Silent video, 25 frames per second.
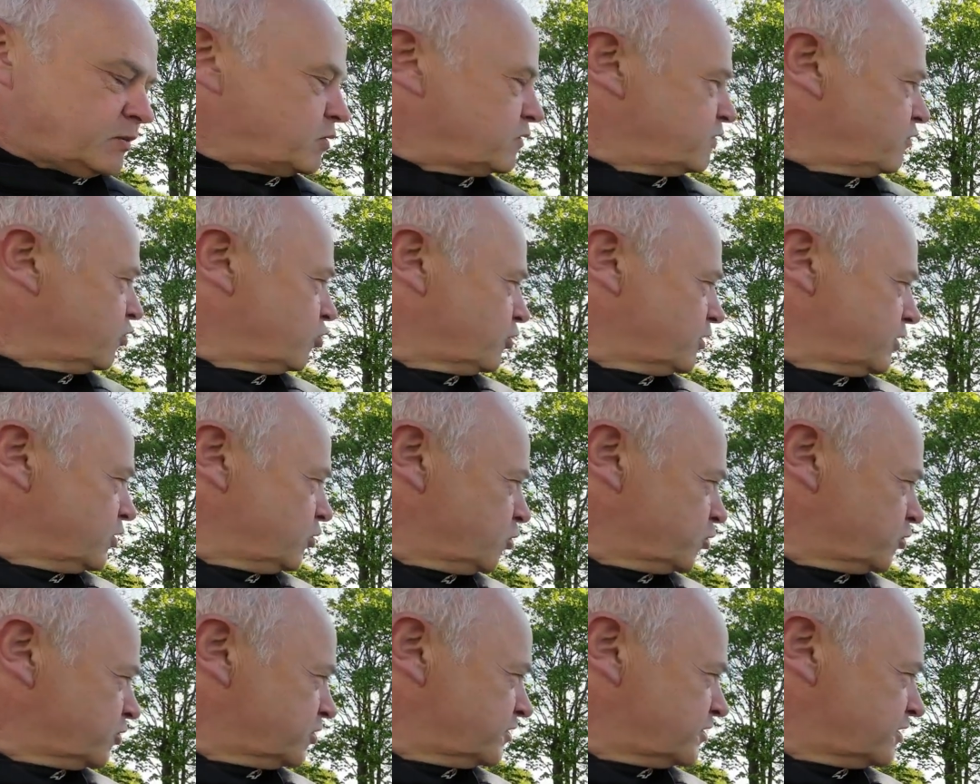We've already
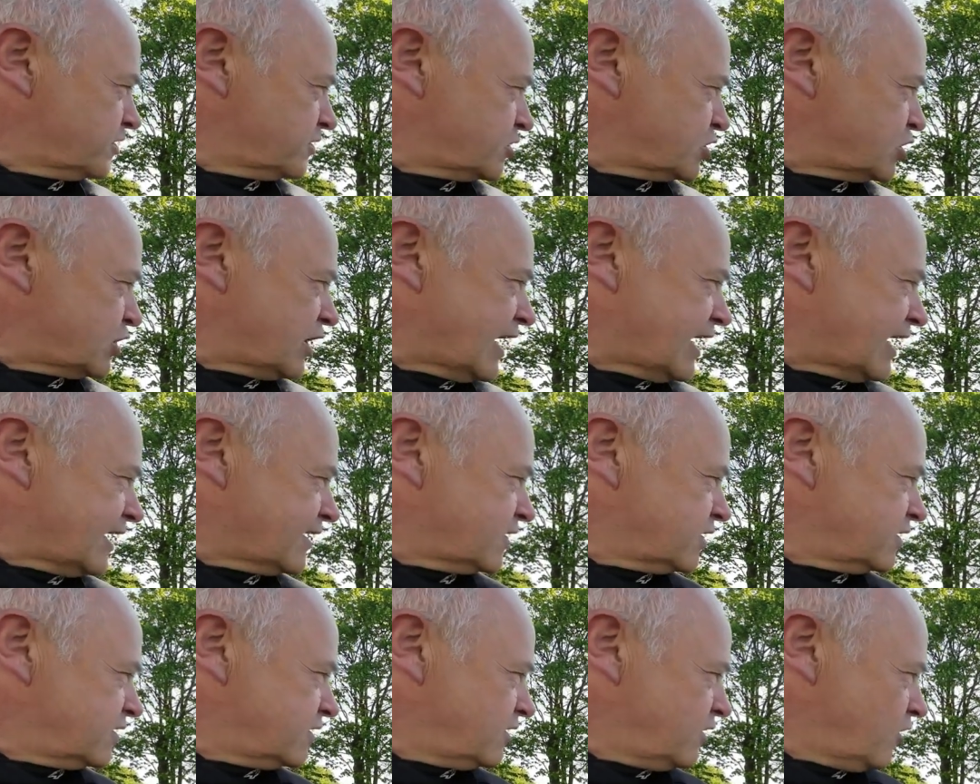ordered the shad
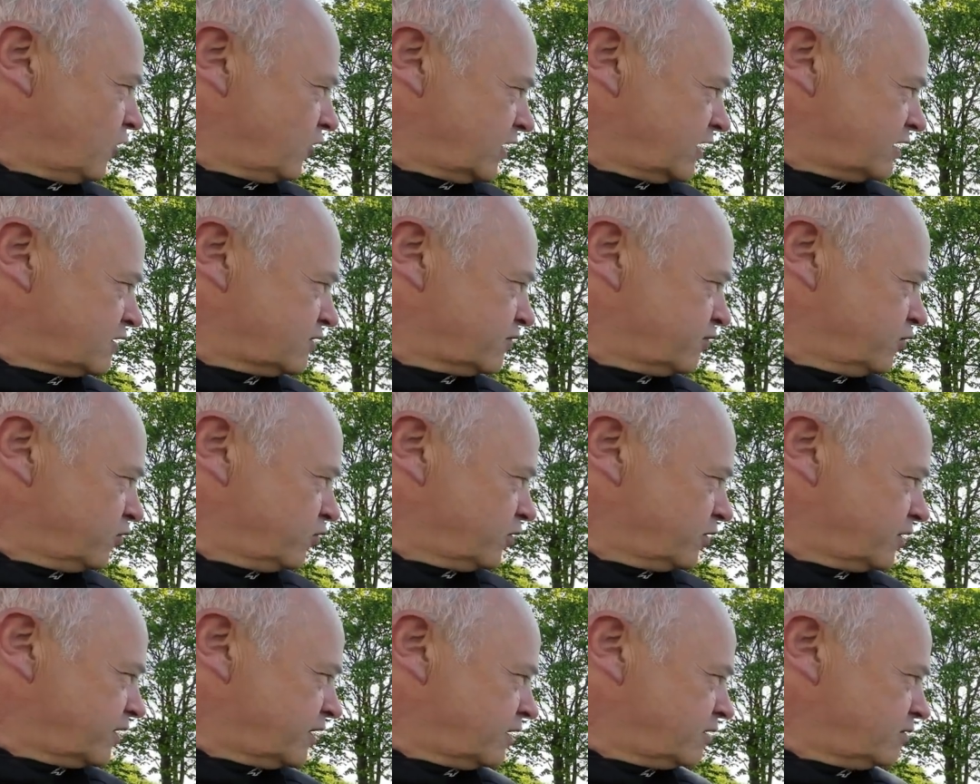luggage
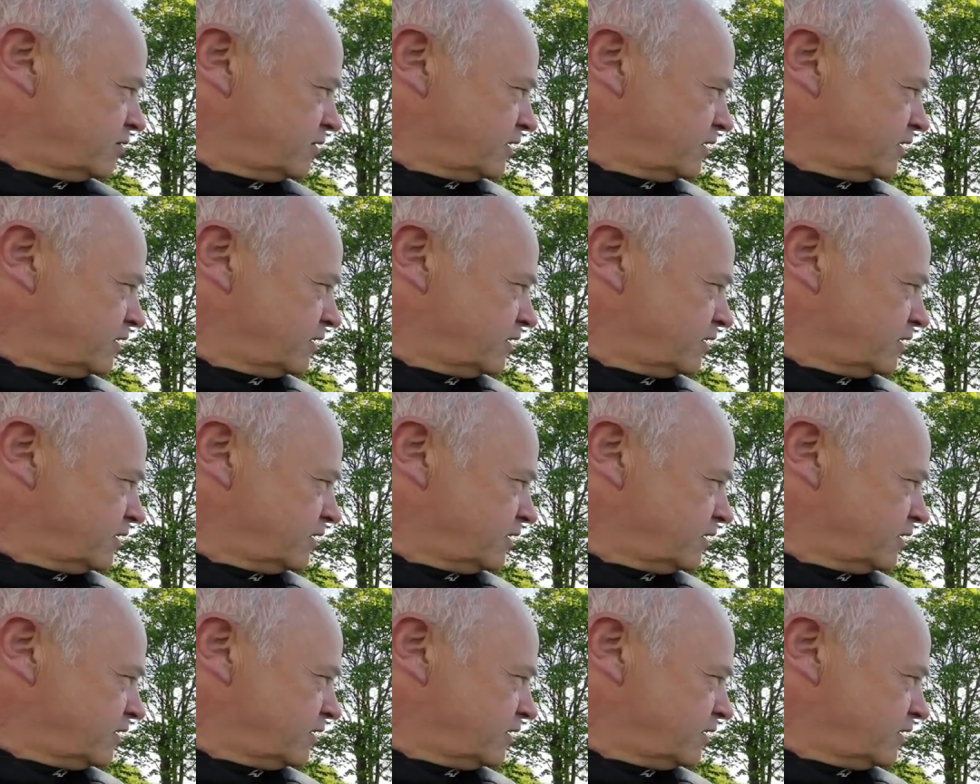for you,